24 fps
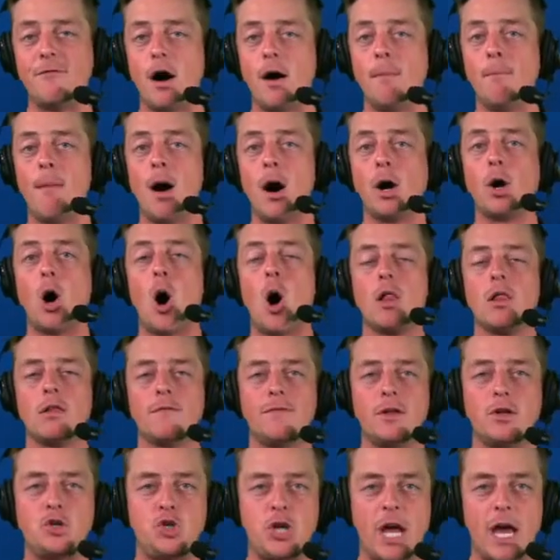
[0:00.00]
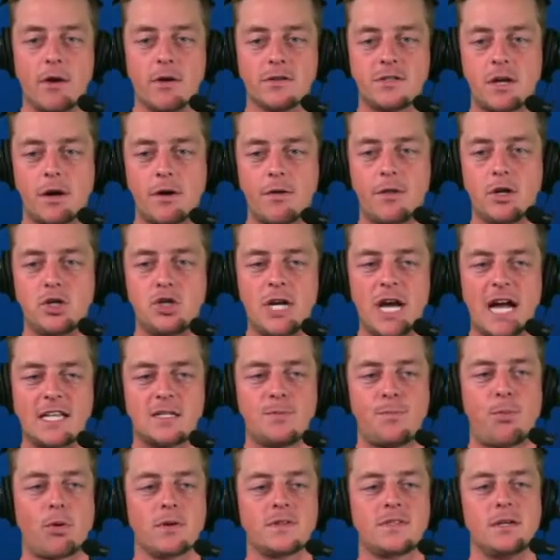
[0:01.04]
among all of the channels under the Chat
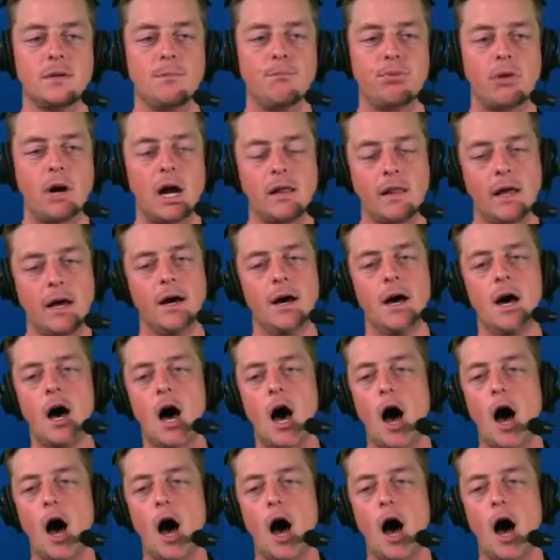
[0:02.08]
Sports umbrella.